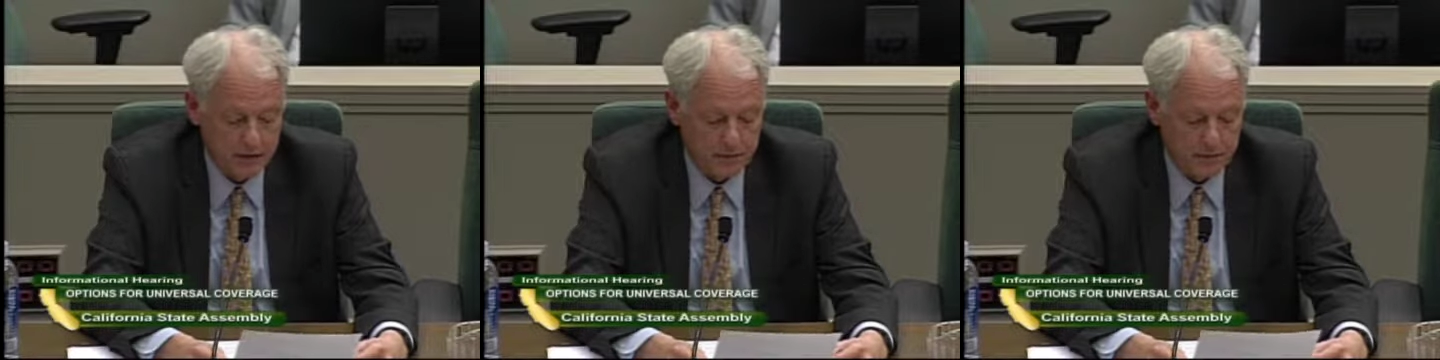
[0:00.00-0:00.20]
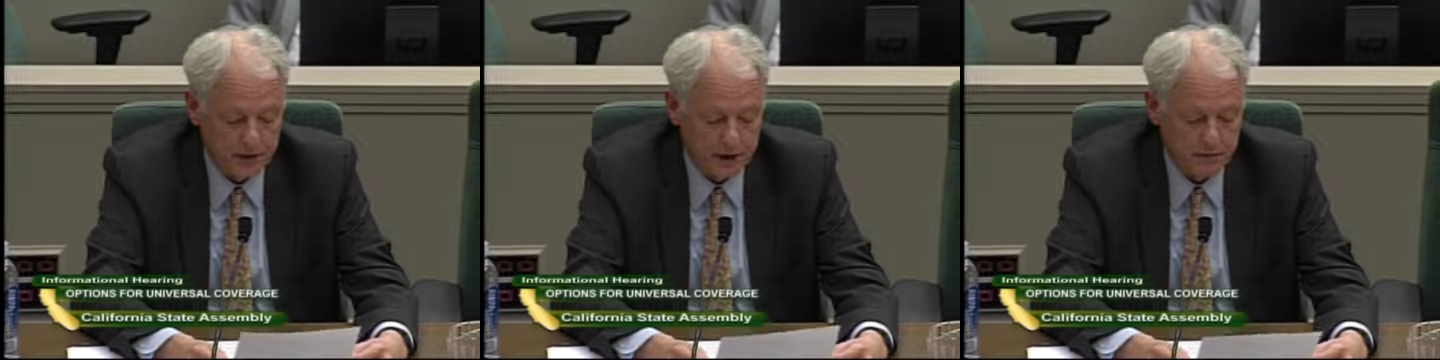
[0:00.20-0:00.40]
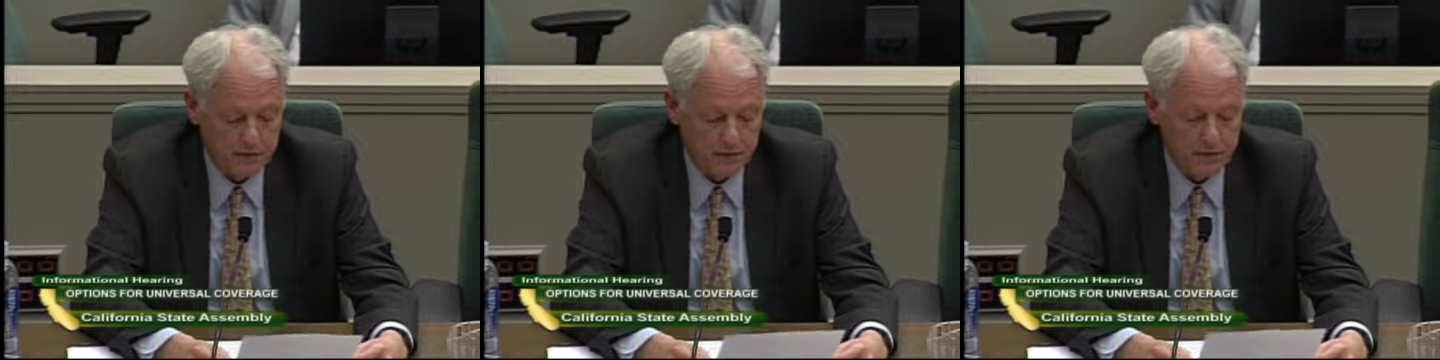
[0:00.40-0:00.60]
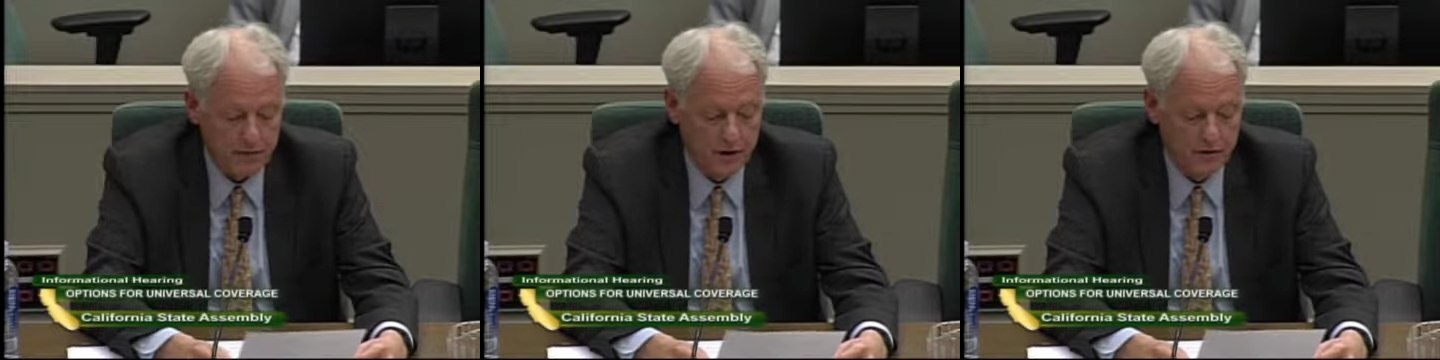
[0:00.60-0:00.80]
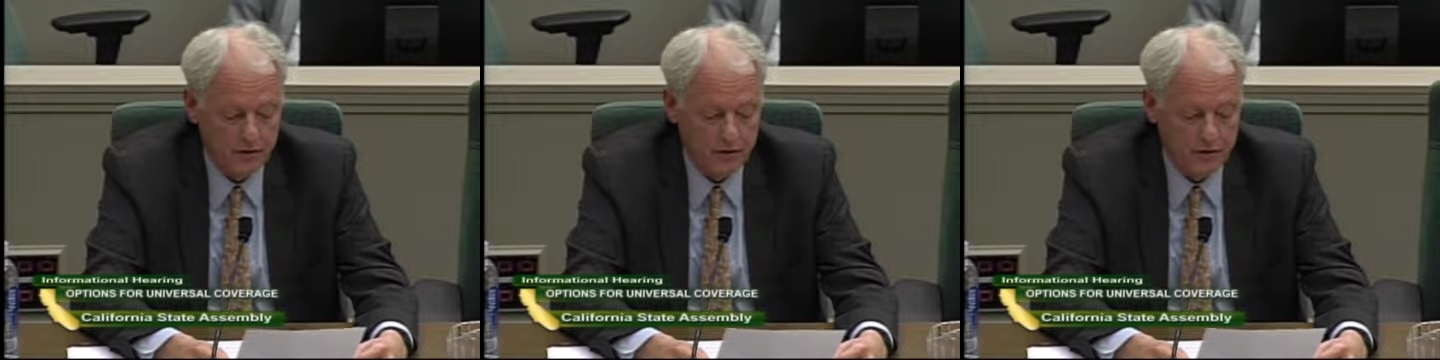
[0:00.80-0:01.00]
from plans that
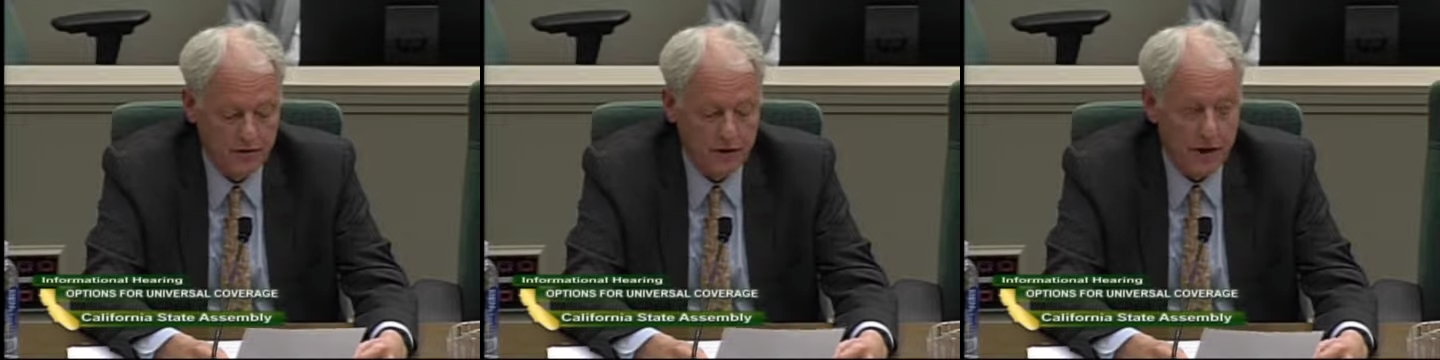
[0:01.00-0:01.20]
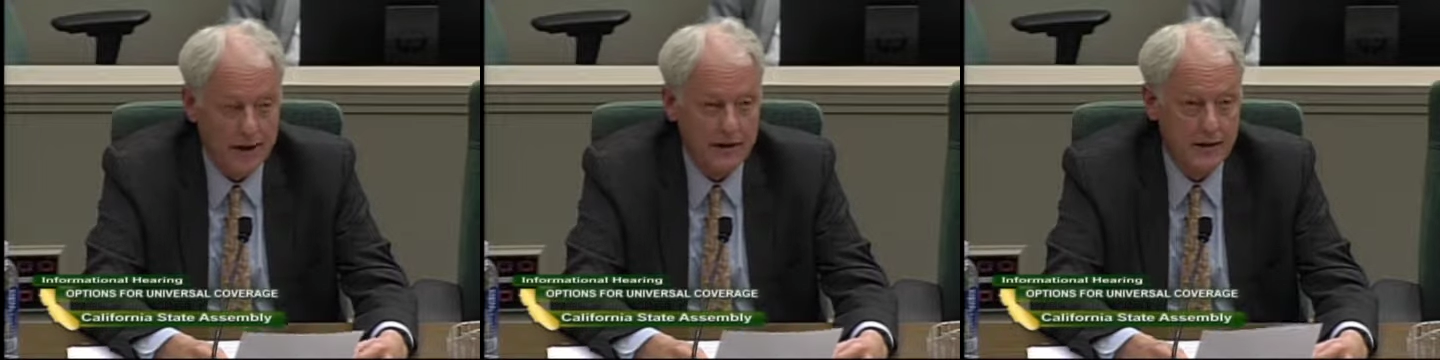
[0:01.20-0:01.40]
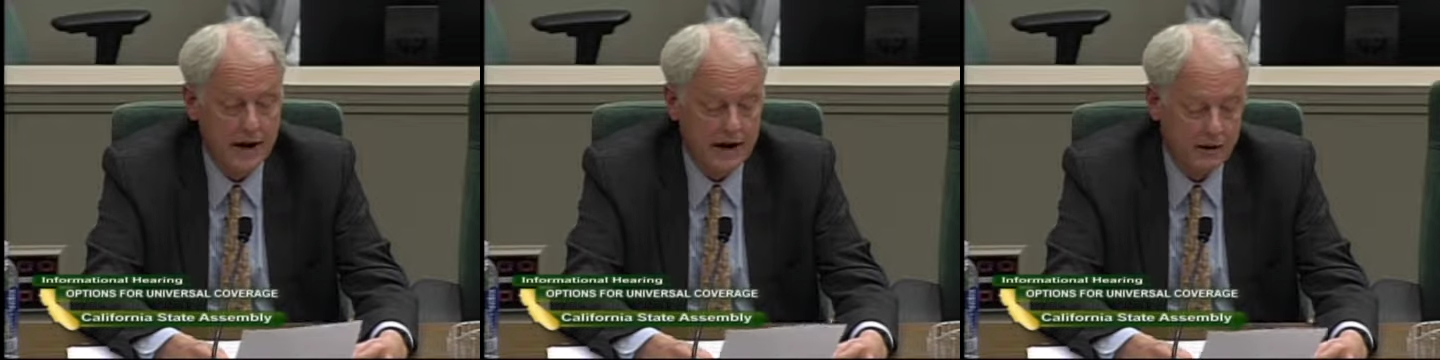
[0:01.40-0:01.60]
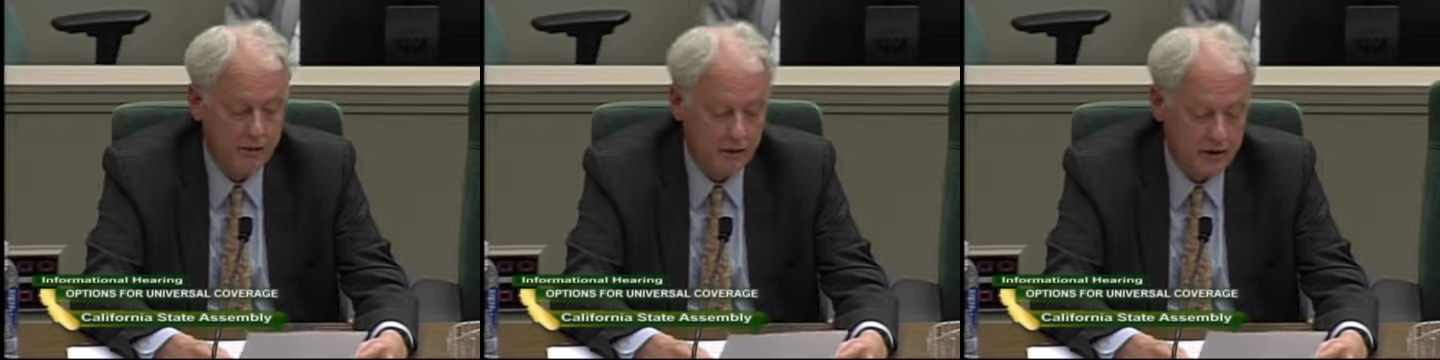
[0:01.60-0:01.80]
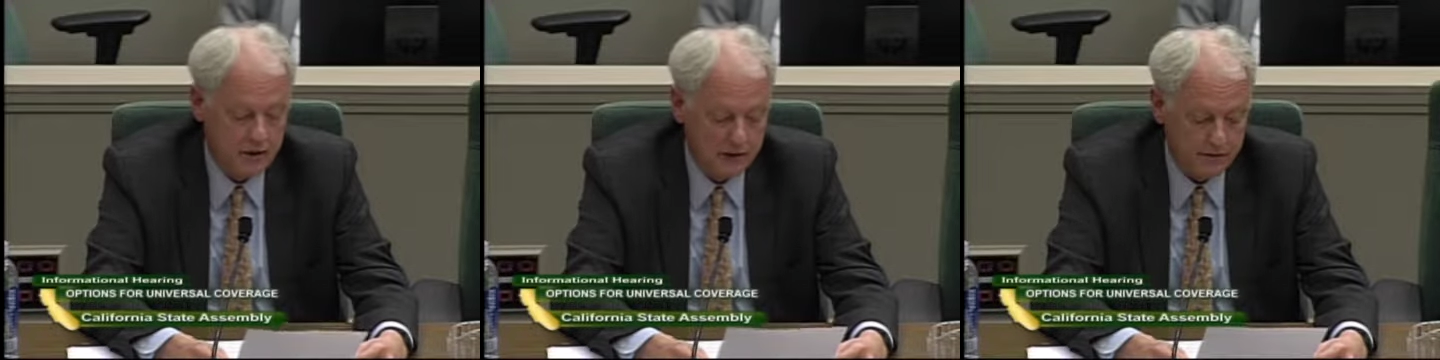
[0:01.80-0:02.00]
fail to provide
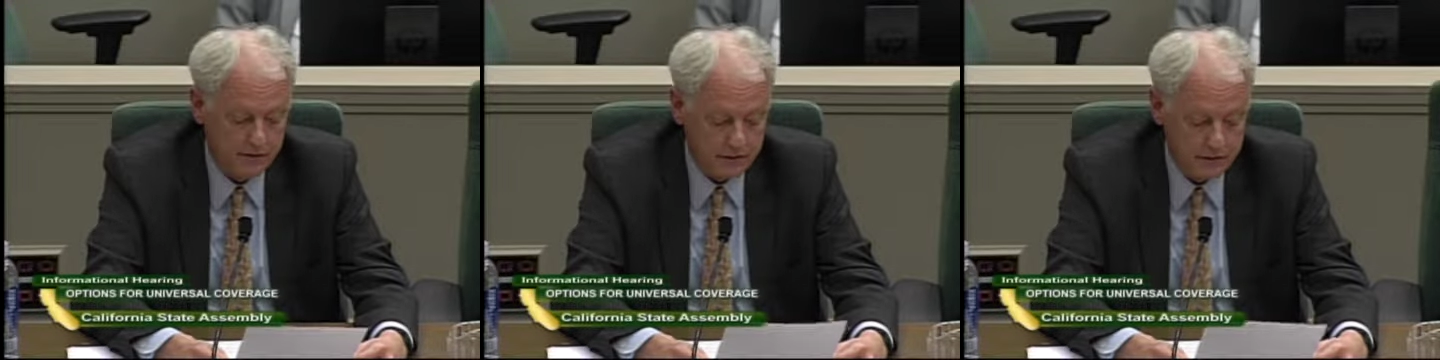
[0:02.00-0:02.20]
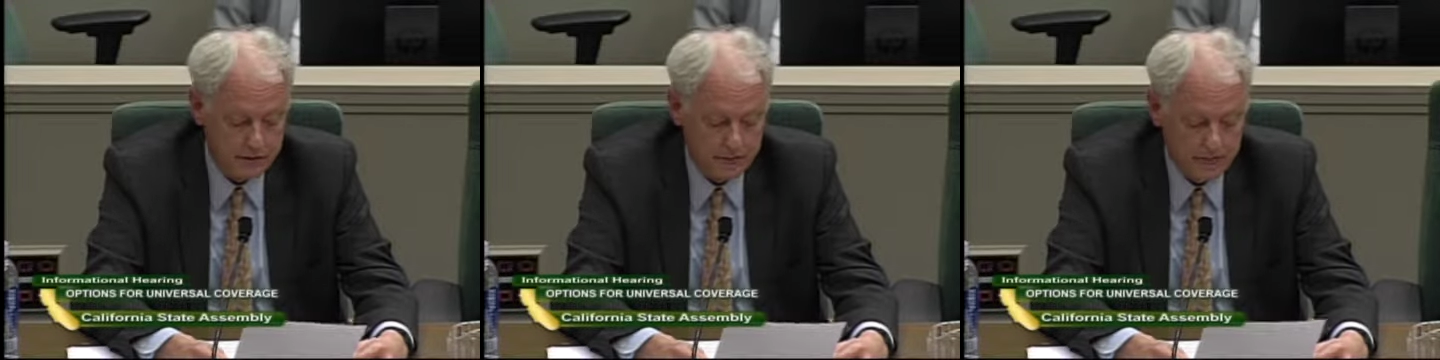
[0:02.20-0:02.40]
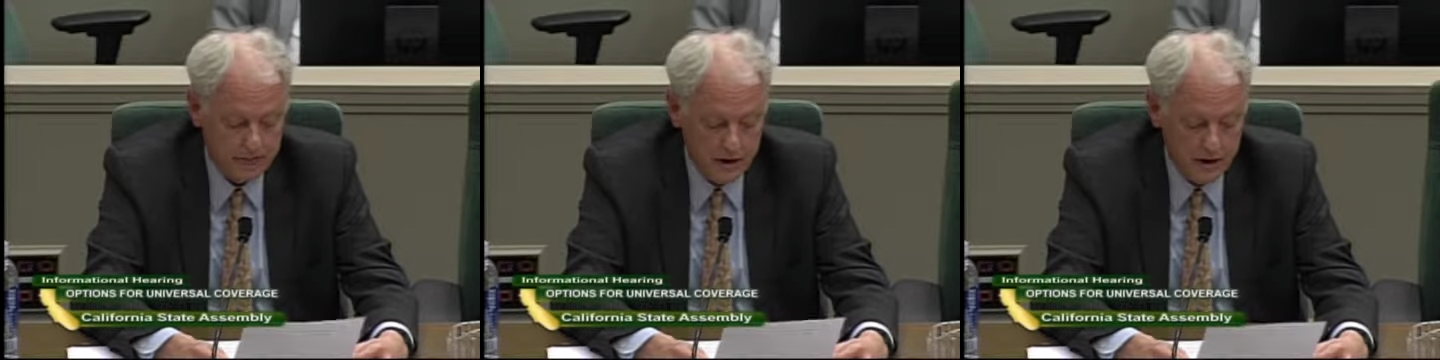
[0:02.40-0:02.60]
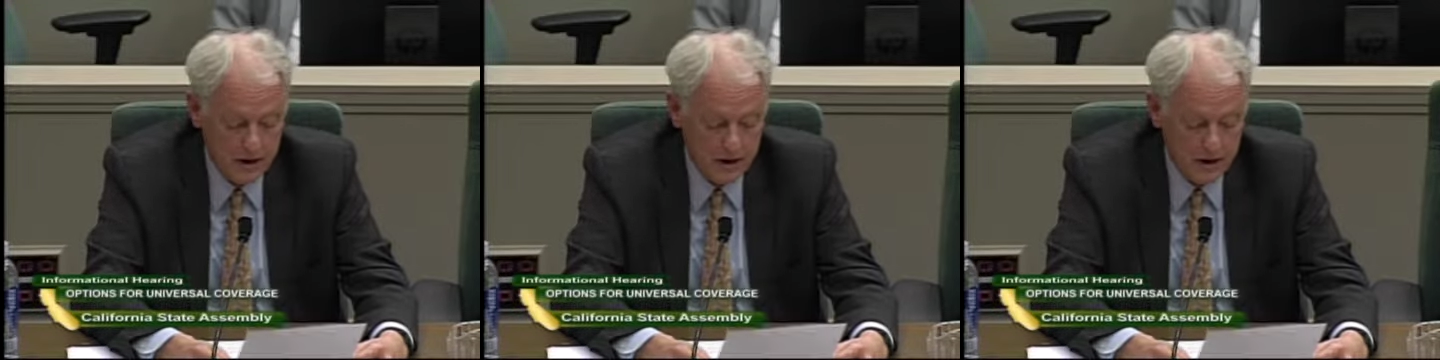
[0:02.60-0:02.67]
adequate coverage.